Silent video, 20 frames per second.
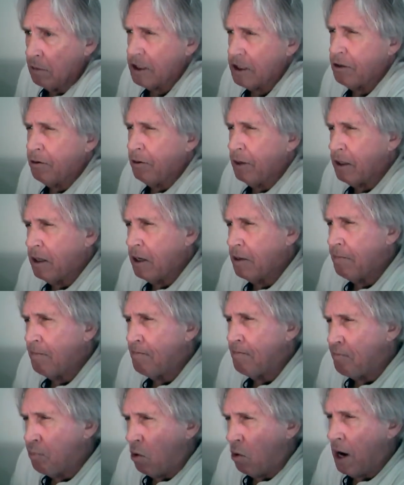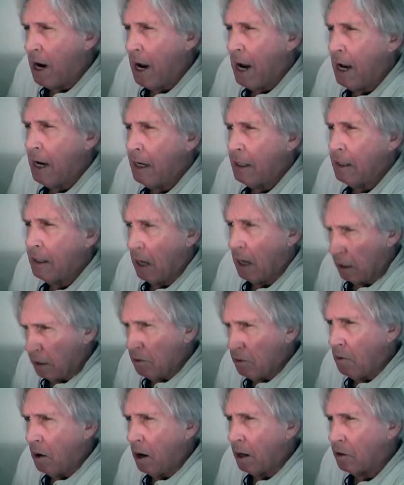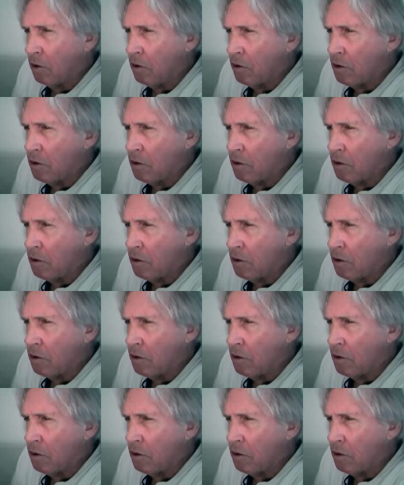Restricted brand, I'll go on,